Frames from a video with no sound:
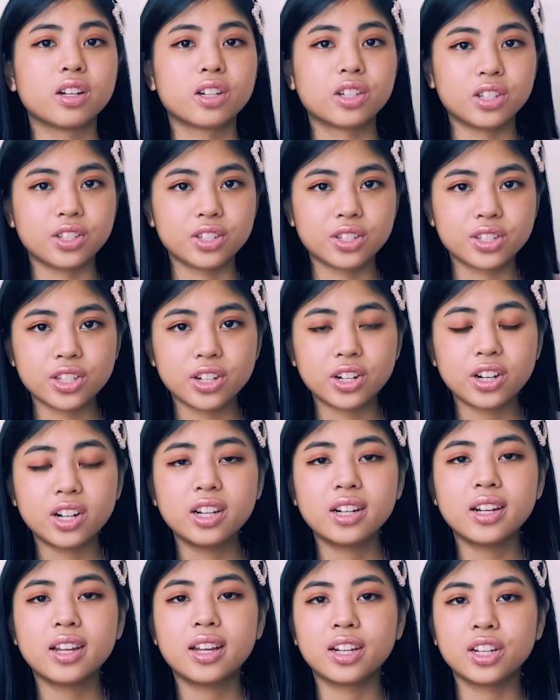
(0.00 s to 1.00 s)

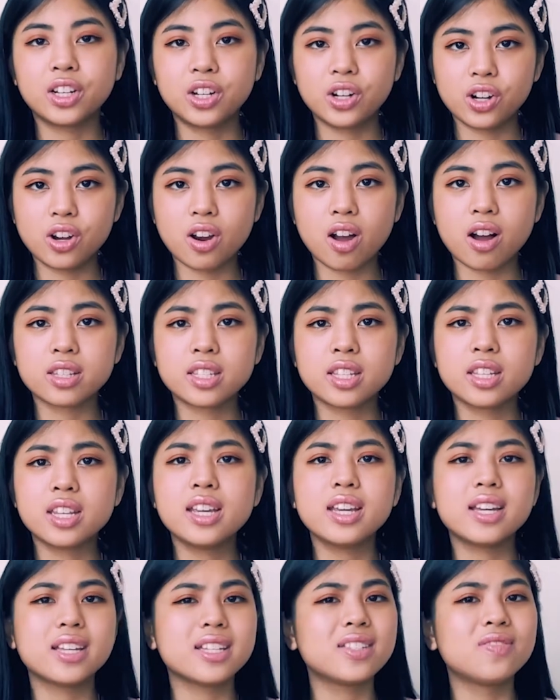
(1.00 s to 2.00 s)
Concern and
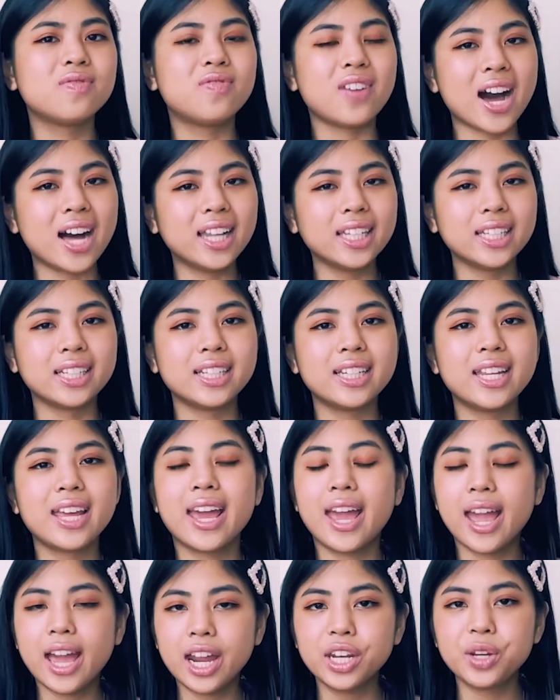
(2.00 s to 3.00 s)
curiosity is valid
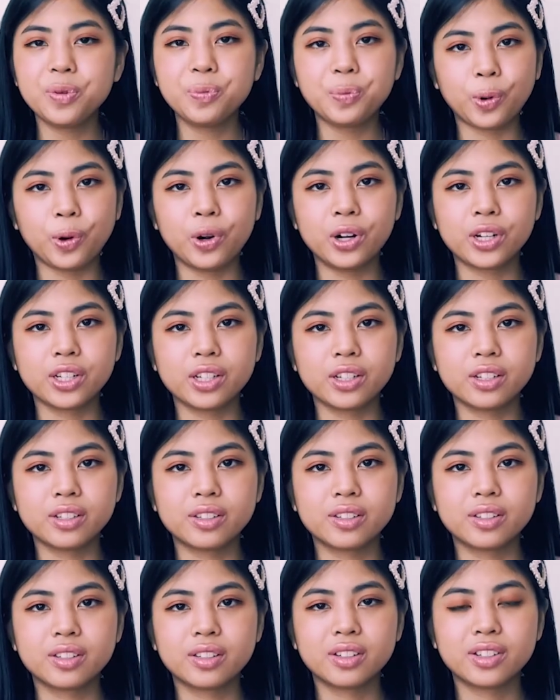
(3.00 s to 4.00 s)
and important.
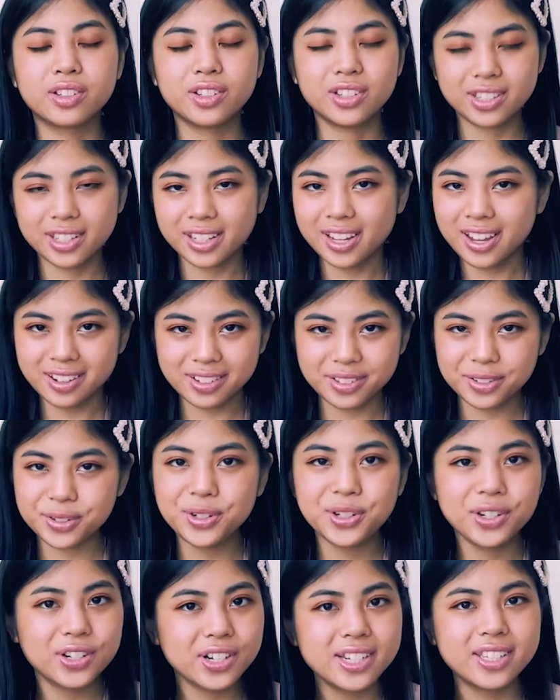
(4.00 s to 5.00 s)
Just again, do
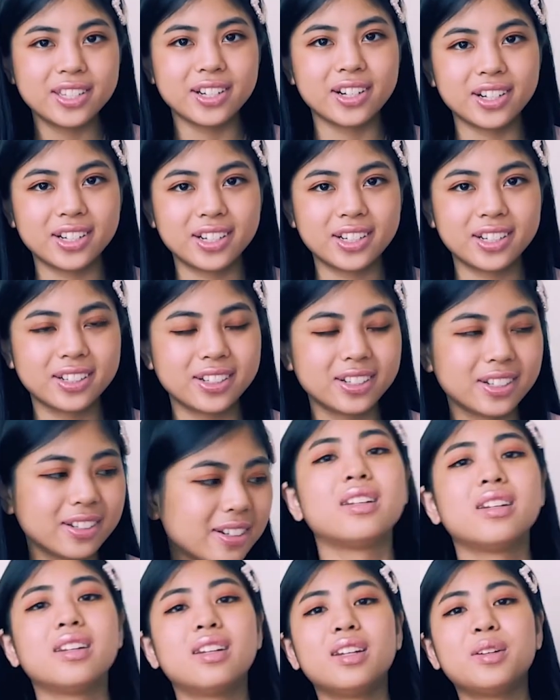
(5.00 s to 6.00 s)
your research.
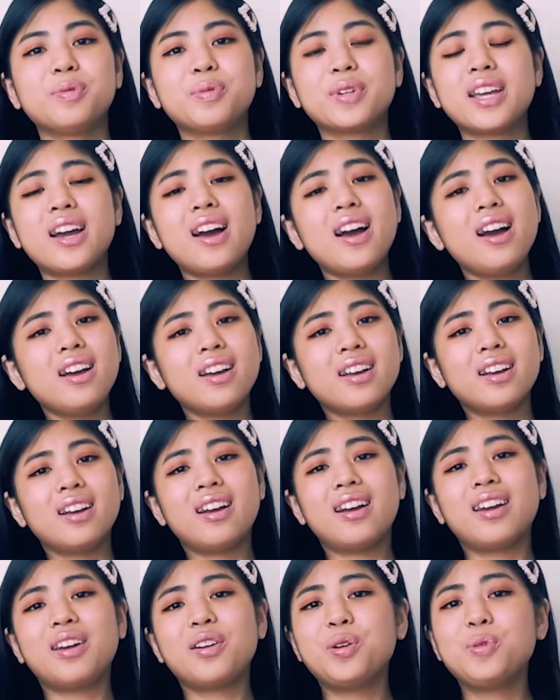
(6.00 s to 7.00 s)
But yeah,
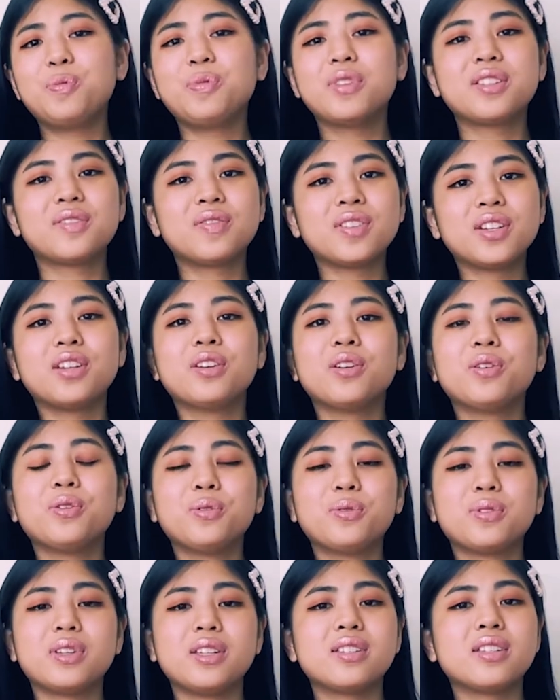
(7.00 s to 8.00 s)
I hope this
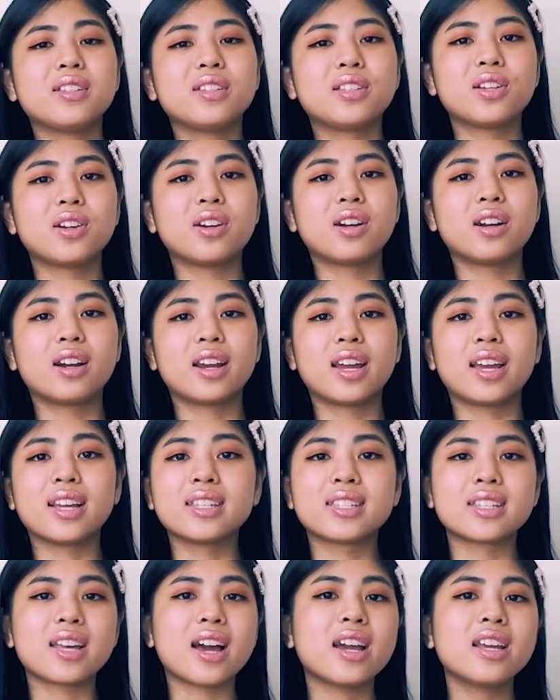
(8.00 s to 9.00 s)
video eases your
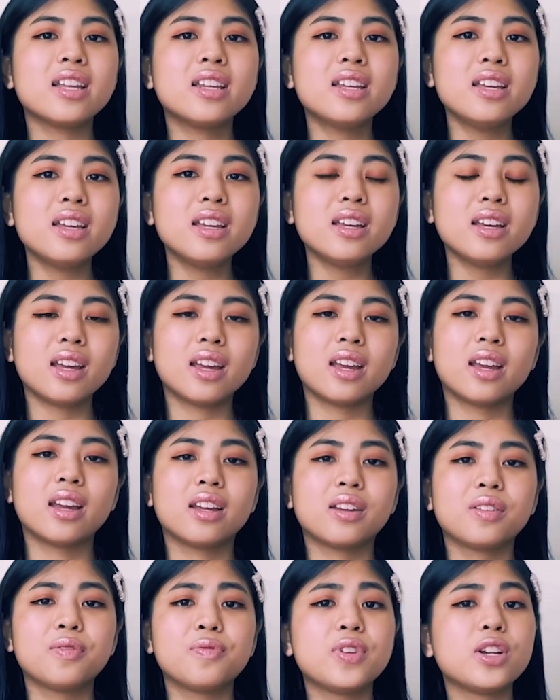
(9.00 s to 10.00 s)
anxiety
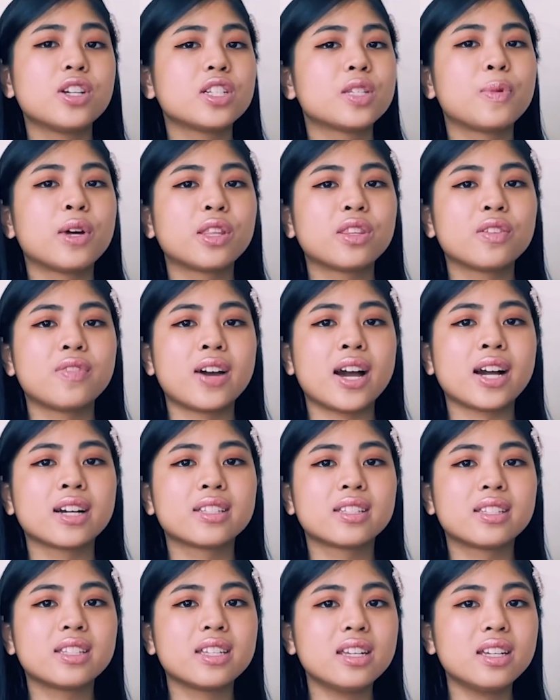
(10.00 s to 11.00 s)
and fears about the
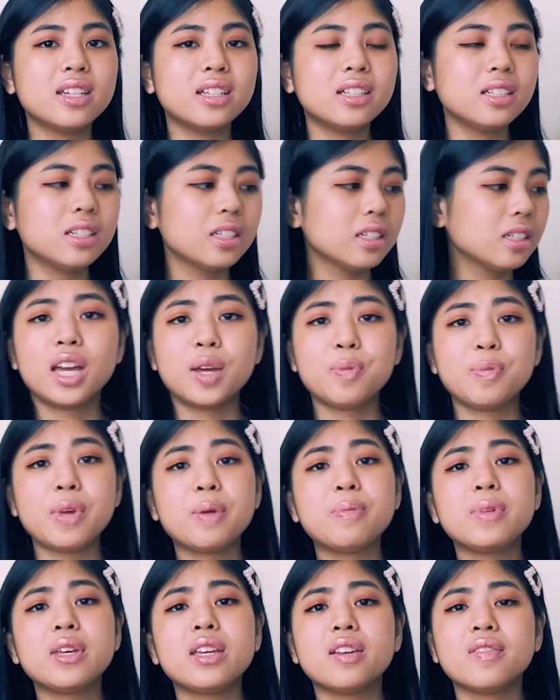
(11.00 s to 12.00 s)
vaccine, and
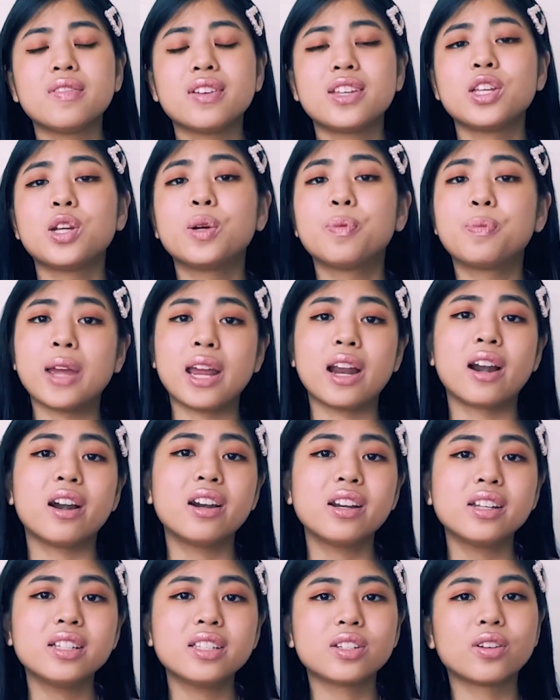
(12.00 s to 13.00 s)
maybe even your
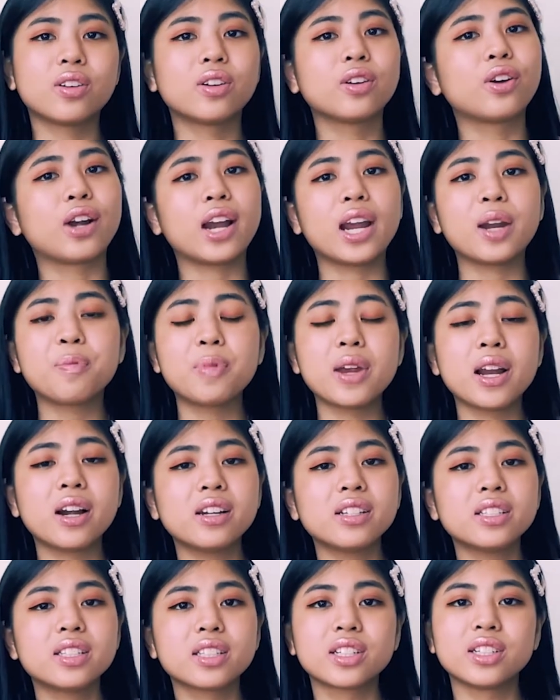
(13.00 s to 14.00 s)
parents' or
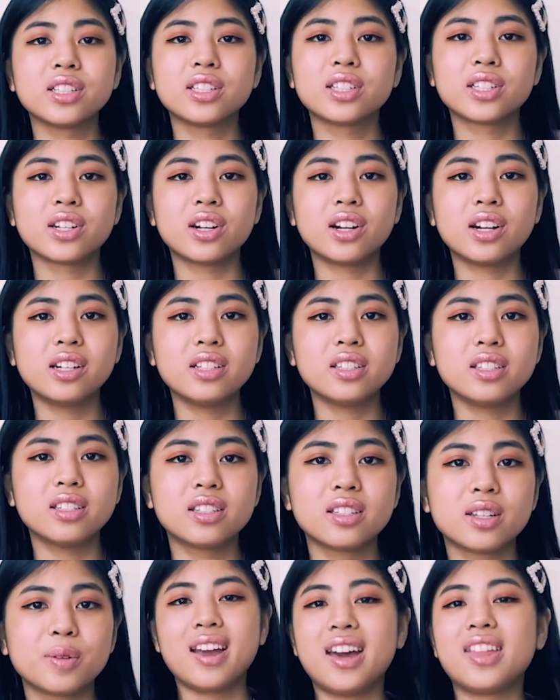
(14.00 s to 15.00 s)
grandparents'
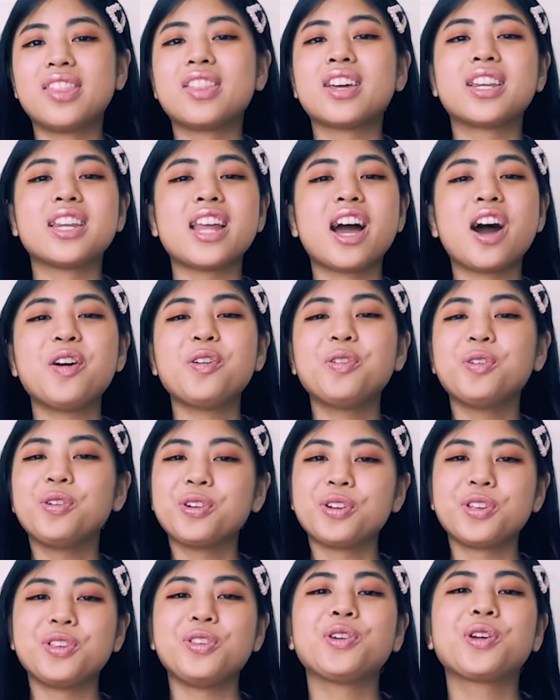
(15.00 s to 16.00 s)
concerns, and that now
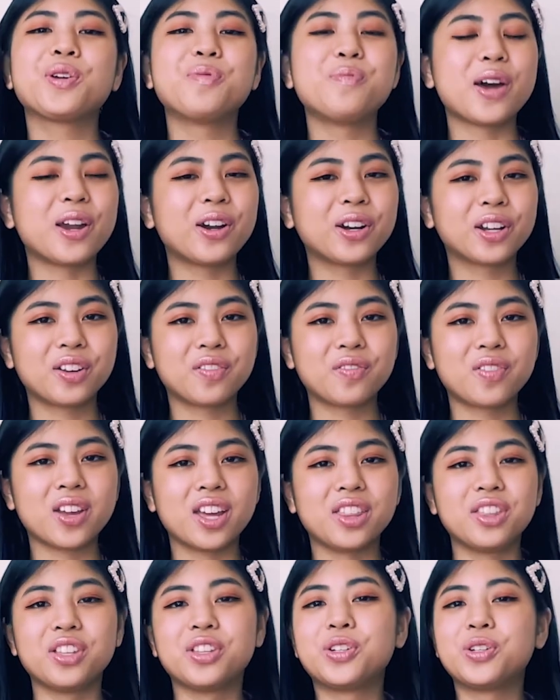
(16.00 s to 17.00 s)
you can better
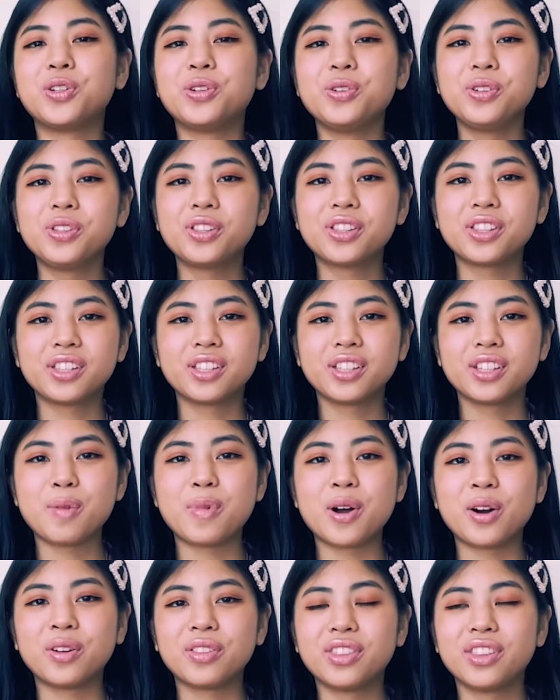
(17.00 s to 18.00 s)
convey the truth
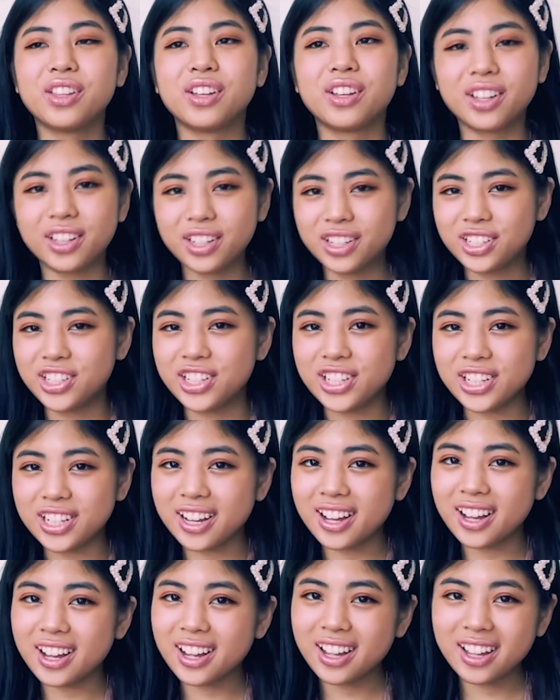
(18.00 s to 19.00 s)
about the
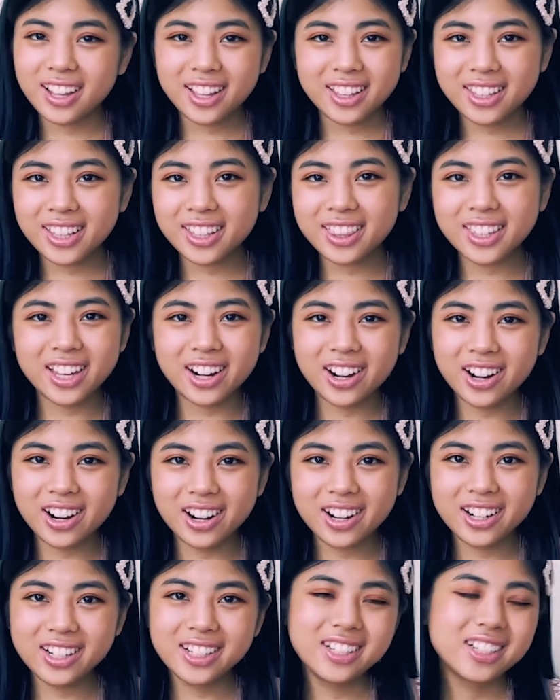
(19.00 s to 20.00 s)
chica that they
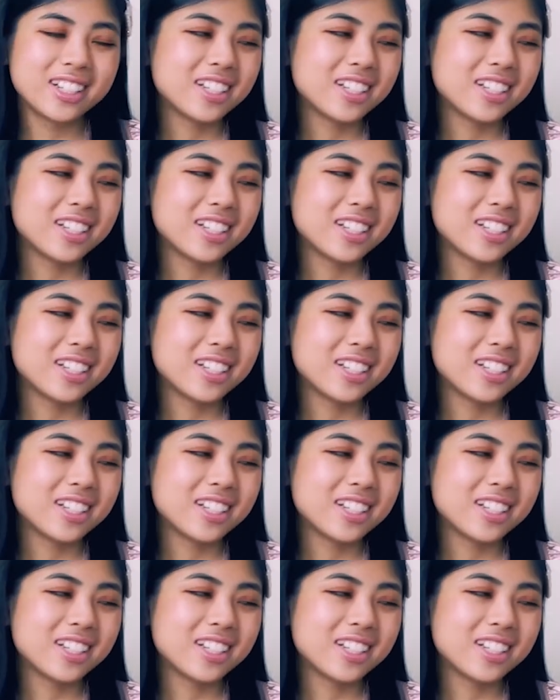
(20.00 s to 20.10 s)
heard.